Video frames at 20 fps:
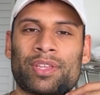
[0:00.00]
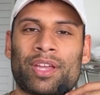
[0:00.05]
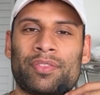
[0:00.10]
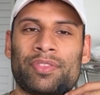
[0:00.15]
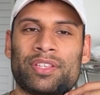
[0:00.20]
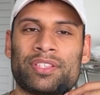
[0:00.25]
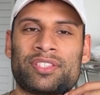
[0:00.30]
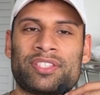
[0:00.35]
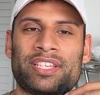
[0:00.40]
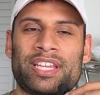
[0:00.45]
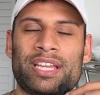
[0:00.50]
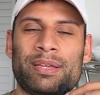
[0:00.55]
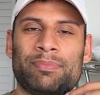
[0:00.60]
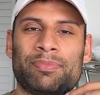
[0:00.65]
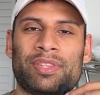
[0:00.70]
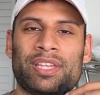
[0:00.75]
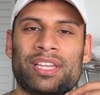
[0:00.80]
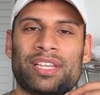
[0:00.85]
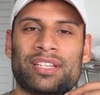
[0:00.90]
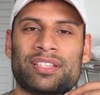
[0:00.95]
the same
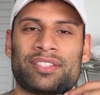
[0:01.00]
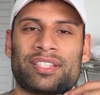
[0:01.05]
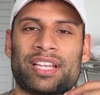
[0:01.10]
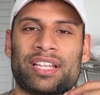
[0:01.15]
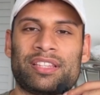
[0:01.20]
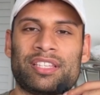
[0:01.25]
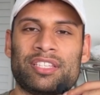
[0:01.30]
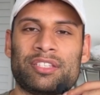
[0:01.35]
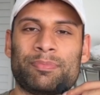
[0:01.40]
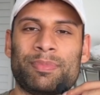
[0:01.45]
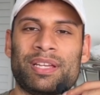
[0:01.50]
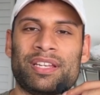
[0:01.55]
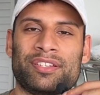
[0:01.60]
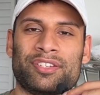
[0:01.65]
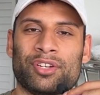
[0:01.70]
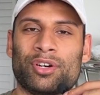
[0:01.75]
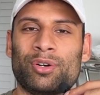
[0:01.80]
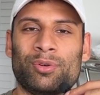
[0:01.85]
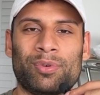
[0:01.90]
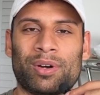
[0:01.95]
things that these men
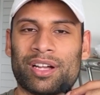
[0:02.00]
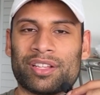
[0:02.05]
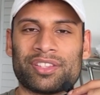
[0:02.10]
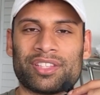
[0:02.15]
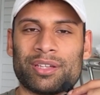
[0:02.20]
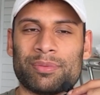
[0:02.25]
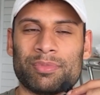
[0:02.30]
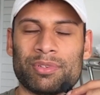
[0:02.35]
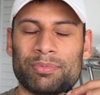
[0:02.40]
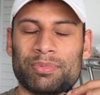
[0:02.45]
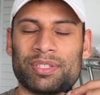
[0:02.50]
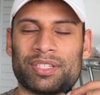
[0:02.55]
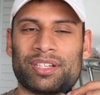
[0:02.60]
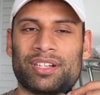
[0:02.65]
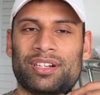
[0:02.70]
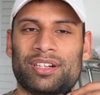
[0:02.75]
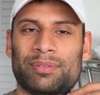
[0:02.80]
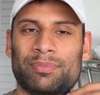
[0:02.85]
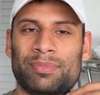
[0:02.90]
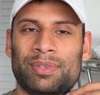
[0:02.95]
don't want them to
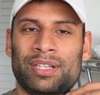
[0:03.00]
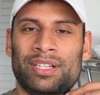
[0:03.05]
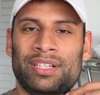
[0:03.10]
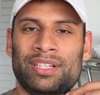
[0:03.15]
become.